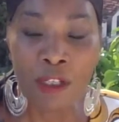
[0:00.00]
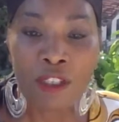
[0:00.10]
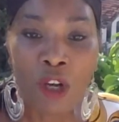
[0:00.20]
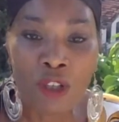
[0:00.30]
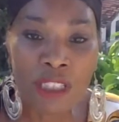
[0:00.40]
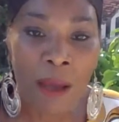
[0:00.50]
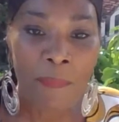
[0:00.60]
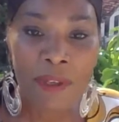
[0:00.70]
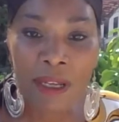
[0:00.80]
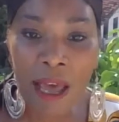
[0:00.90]
So
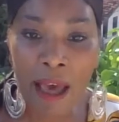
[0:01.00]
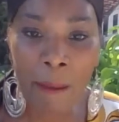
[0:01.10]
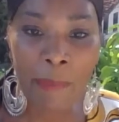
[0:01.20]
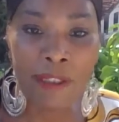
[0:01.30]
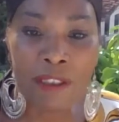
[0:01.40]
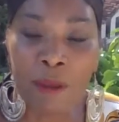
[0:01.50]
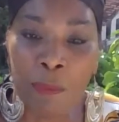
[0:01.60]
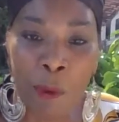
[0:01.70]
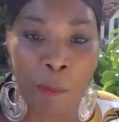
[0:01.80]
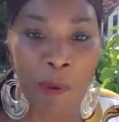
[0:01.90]
something happens to
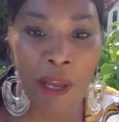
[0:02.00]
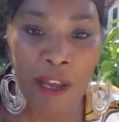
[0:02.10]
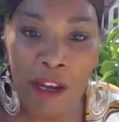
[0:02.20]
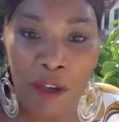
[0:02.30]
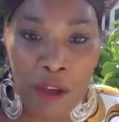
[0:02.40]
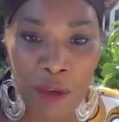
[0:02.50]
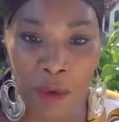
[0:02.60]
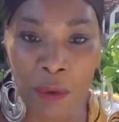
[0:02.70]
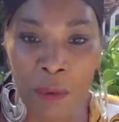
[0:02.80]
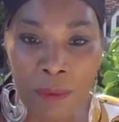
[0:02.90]
prepare
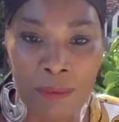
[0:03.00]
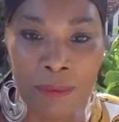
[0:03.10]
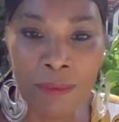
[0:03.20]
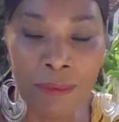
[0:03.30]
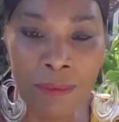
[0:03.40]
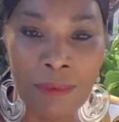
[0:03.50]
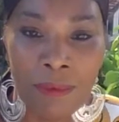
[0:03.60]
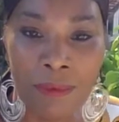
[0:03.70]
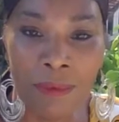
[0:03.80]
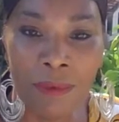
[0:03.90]
you
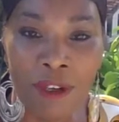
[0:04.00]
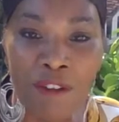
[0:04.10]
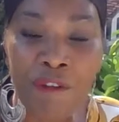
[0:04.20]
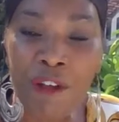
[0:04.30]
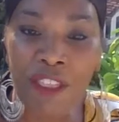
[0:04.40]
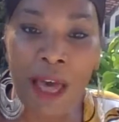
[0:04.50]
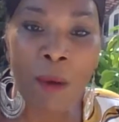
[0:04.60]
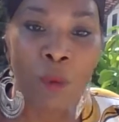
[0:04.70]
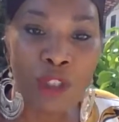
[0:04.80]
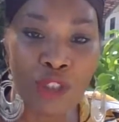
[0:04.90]
for
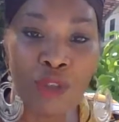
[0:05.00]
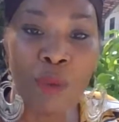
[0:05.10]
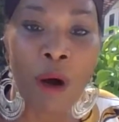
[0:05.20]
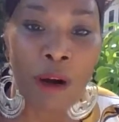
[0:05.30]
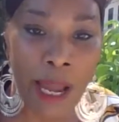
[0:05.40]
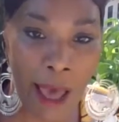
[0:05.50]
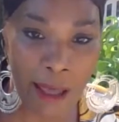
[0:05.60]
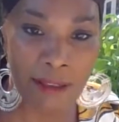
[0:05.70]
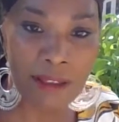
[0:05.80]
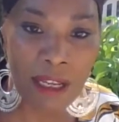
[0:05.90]
that which you are
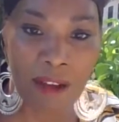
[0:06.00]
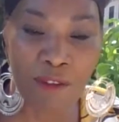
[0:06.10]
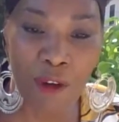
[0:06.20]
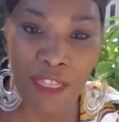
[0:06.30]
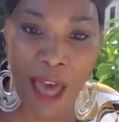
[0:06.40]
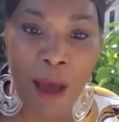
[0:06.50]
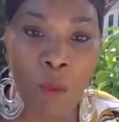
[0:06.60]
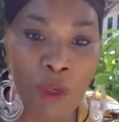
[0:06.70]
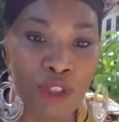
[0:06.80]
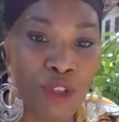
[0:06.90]
asking, for that
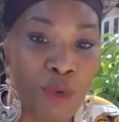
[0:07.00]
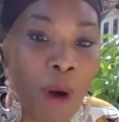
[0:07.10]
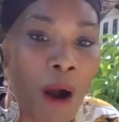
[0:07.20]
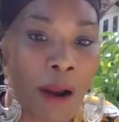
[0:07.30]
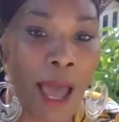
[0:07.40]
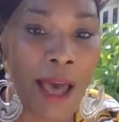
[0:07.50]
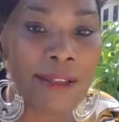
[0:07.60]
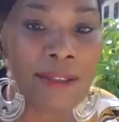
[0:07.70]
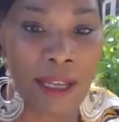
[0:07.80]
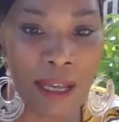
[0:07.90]
which you are
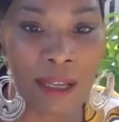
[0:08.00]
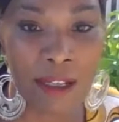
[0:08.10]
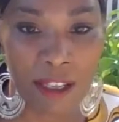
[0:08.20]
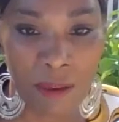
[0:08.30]
asking.